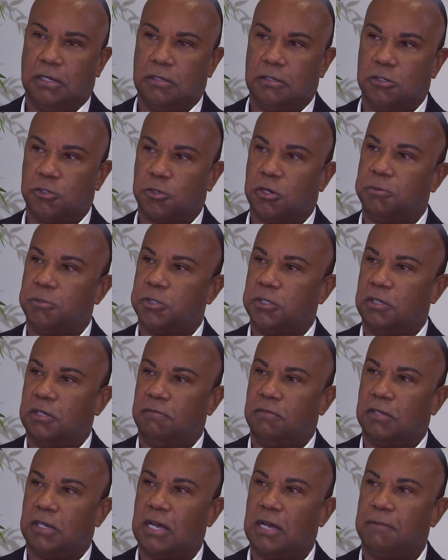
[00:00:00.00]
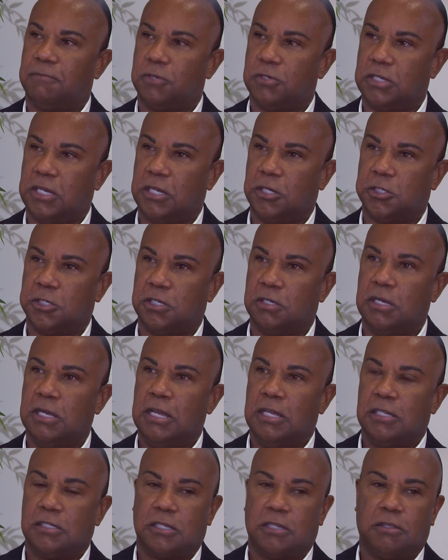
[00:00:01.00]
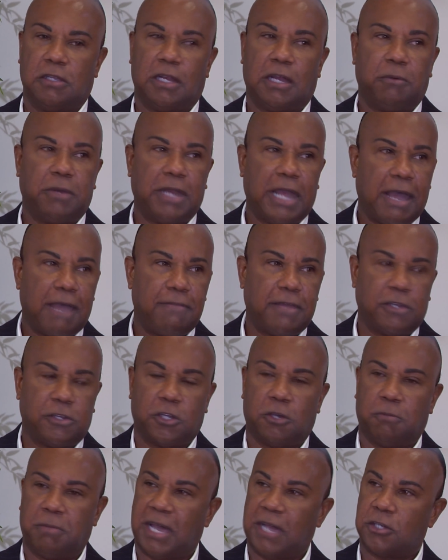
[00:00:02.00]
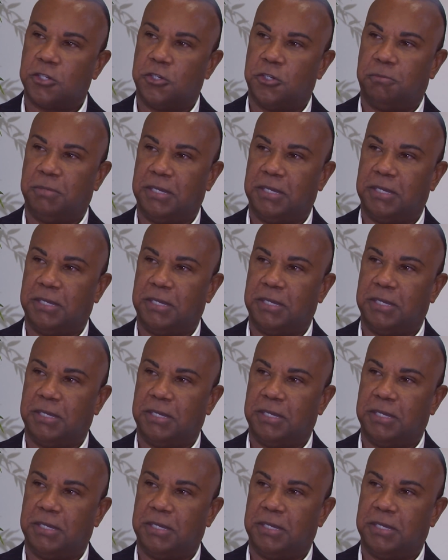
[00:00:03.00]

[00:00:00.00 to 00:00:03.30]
description of the conversation, so that I would have that to go back to.